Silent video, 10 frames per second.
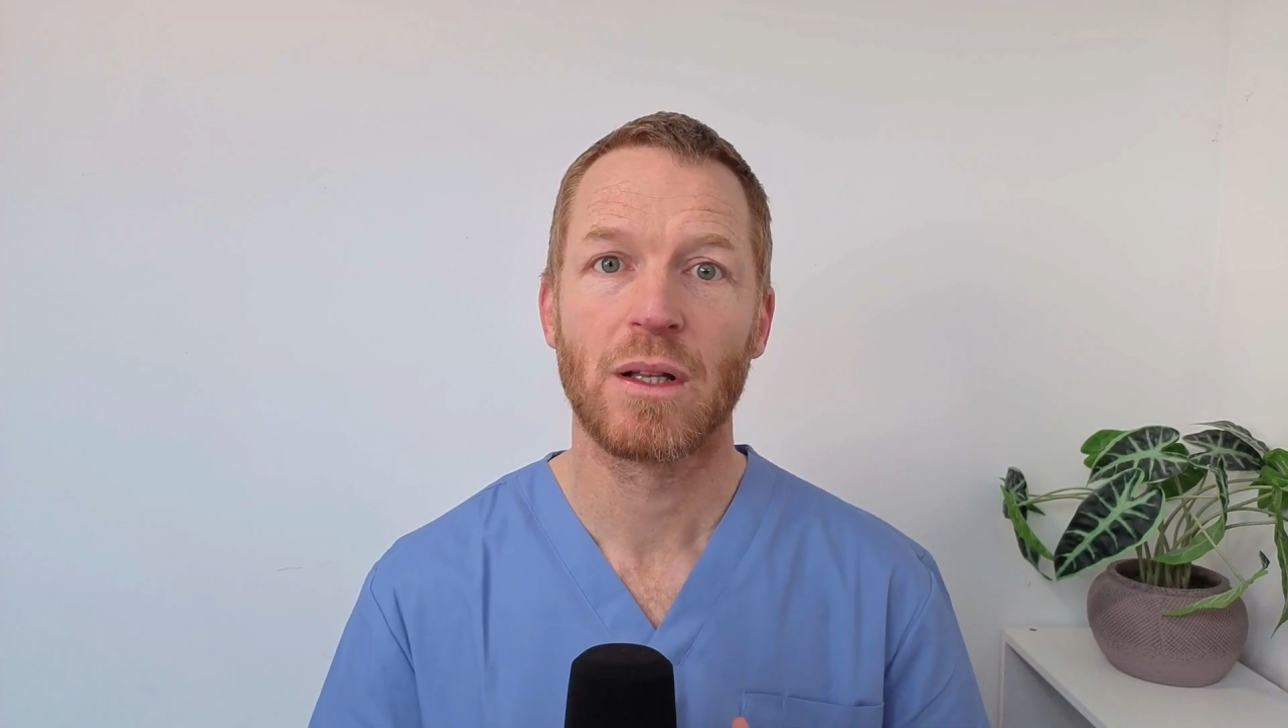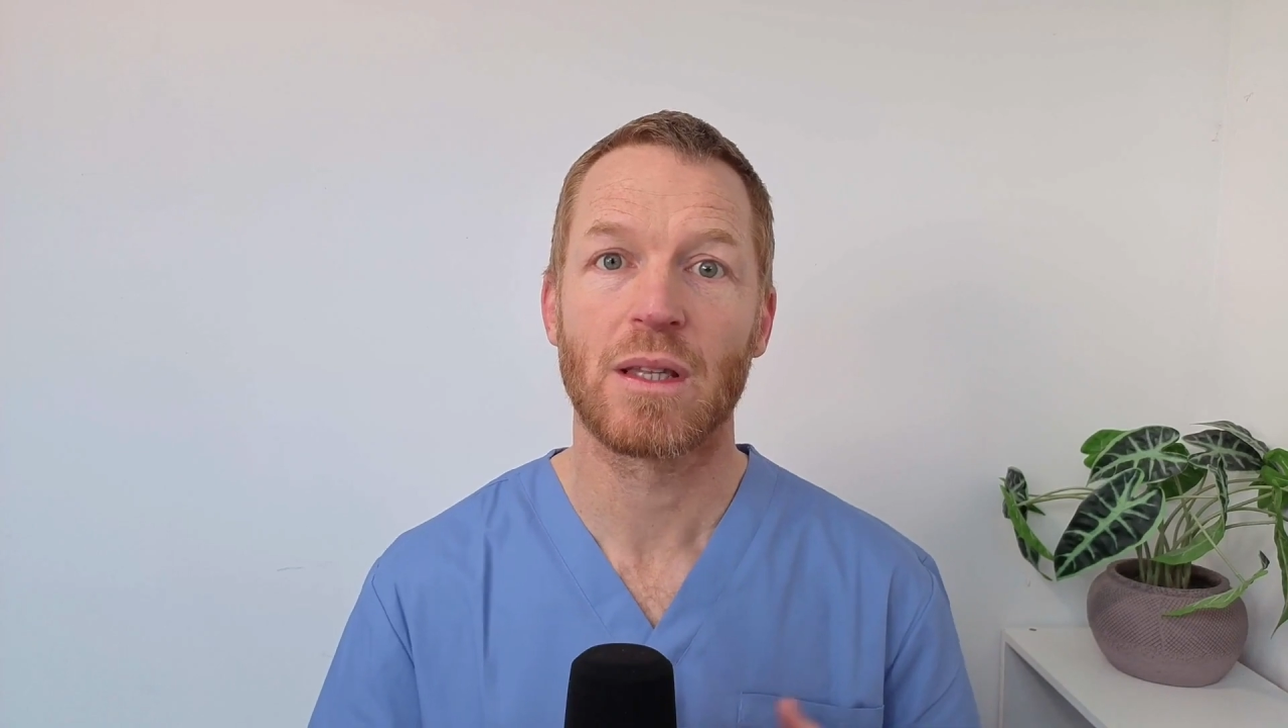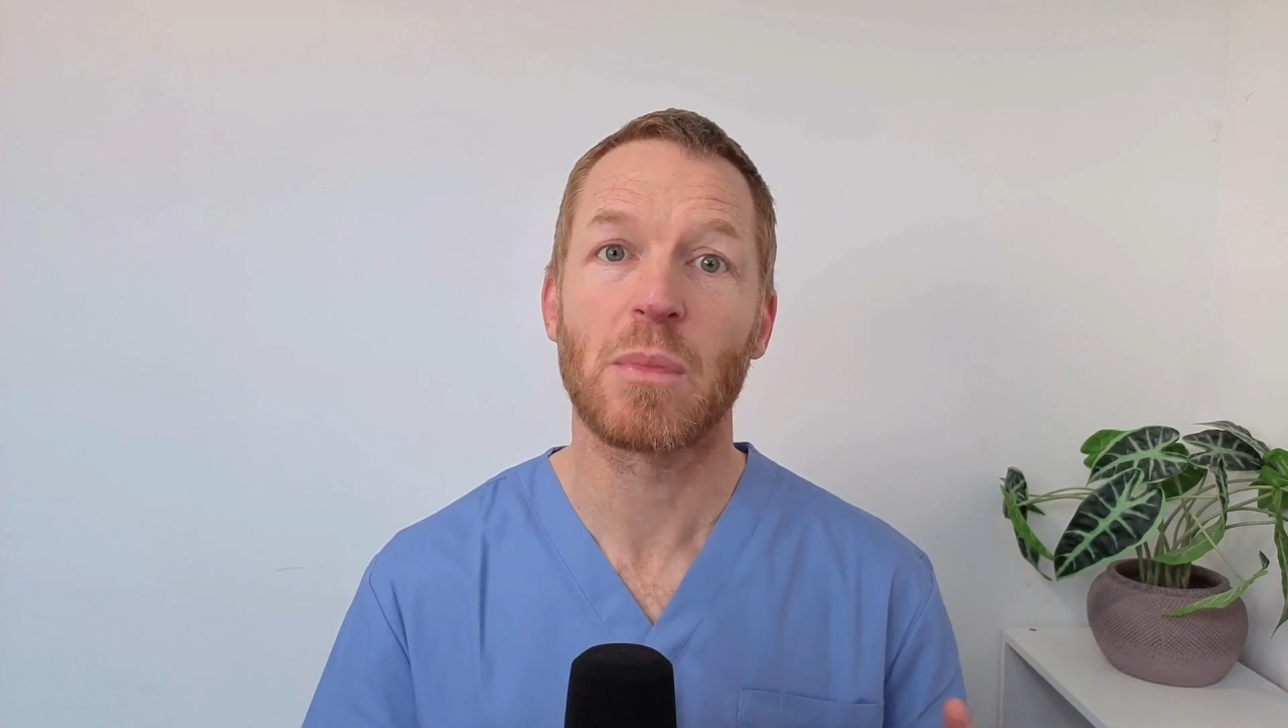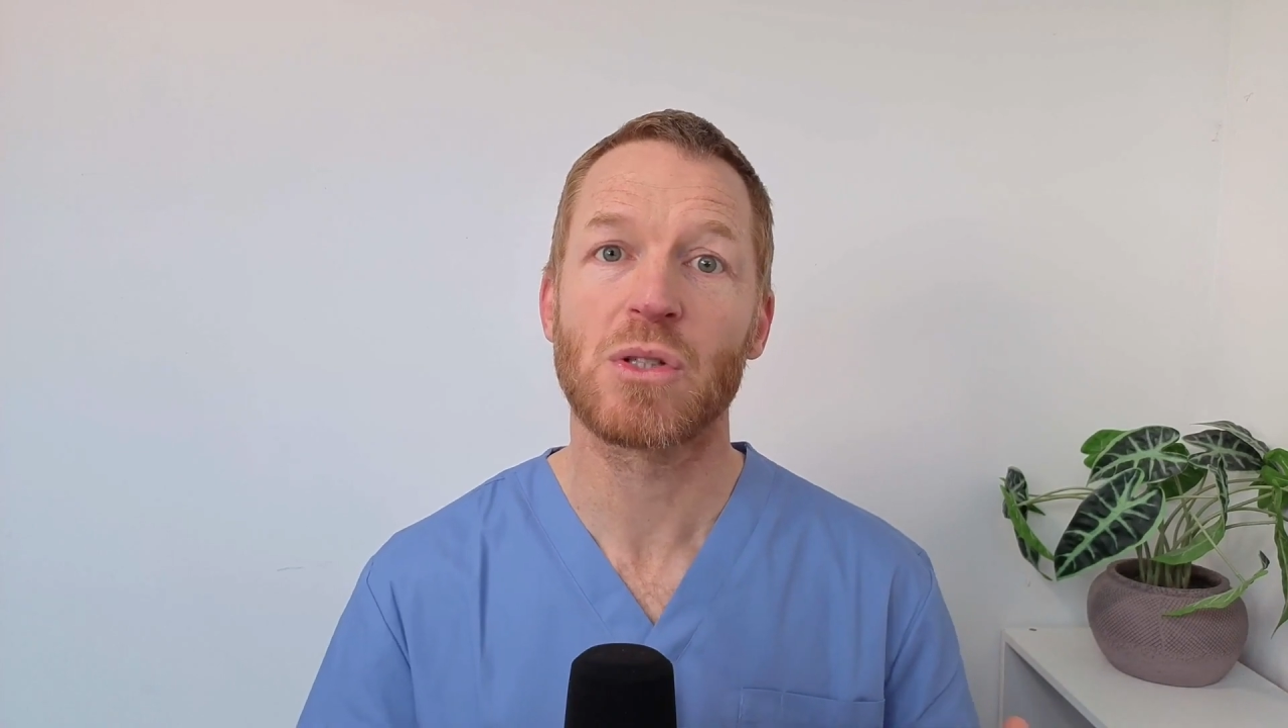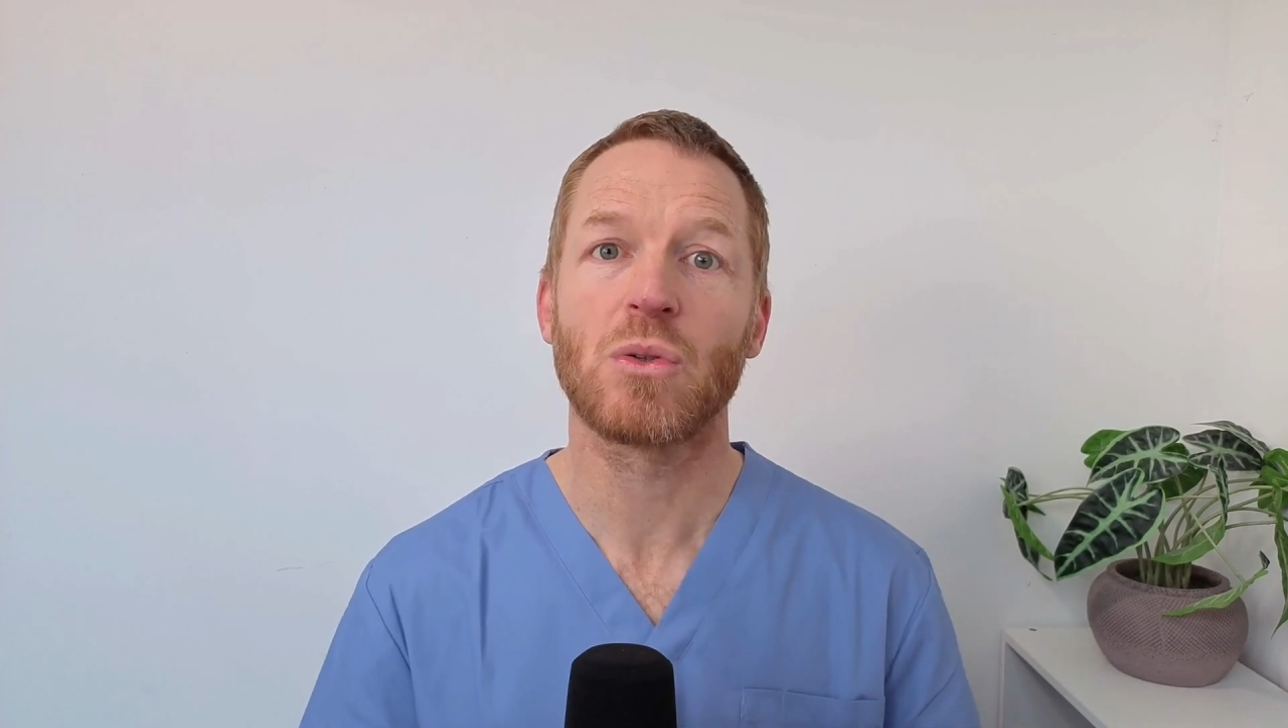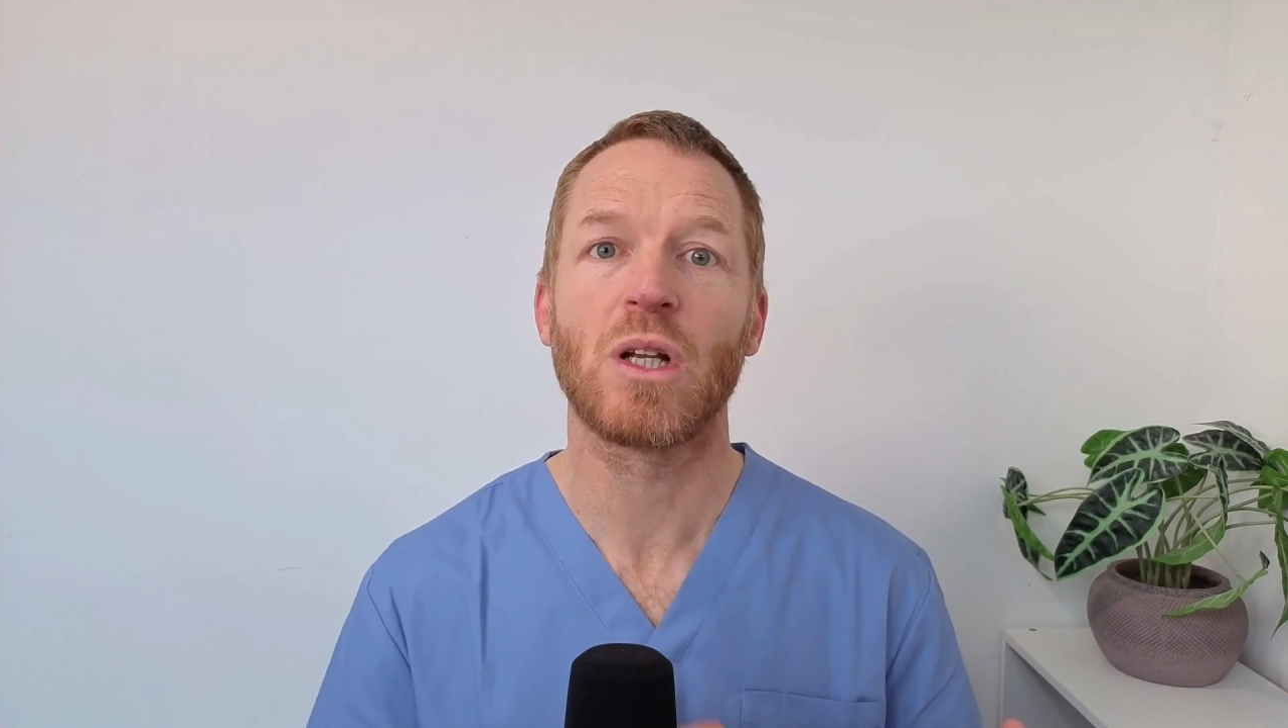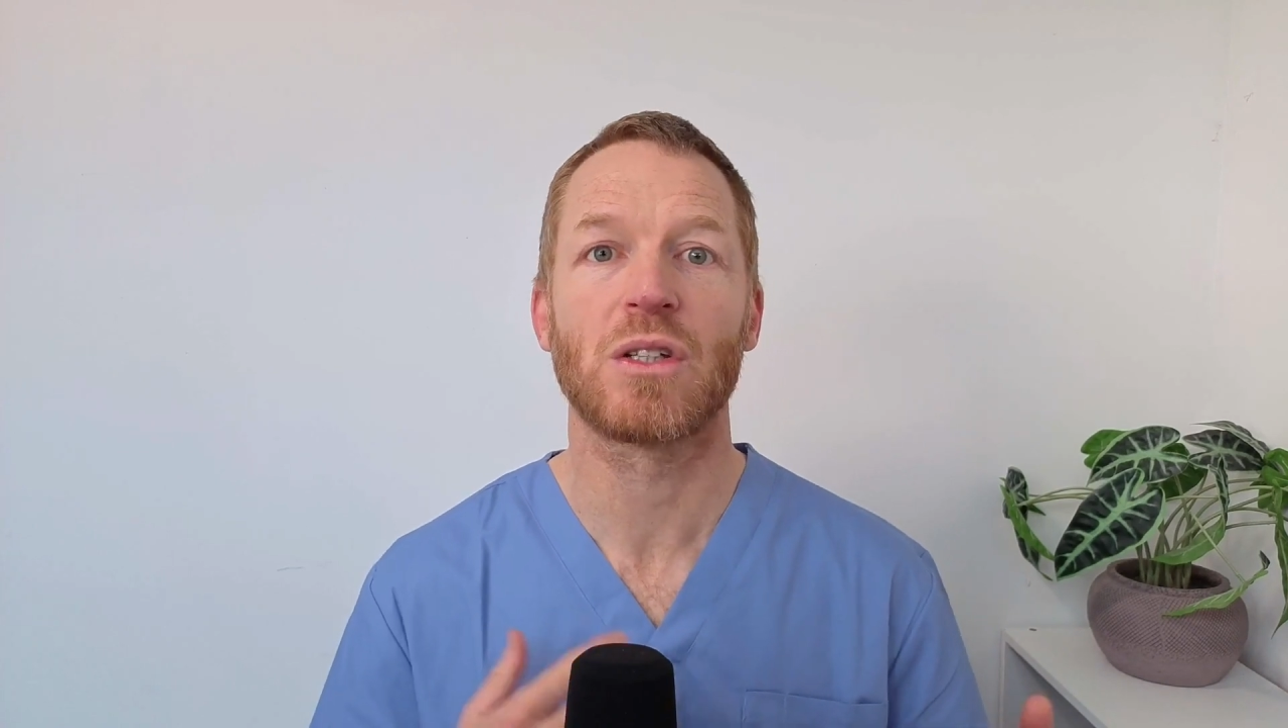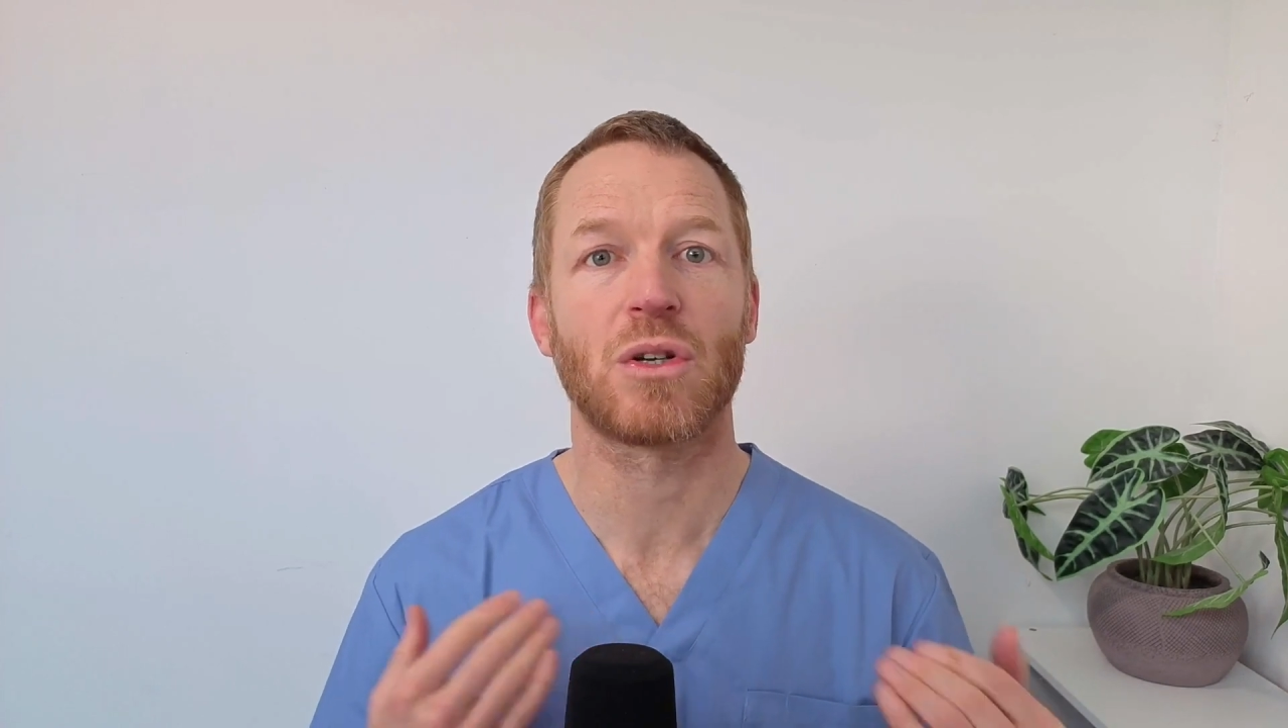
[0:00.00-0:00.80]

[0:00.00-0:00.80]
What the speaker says: The muscle loss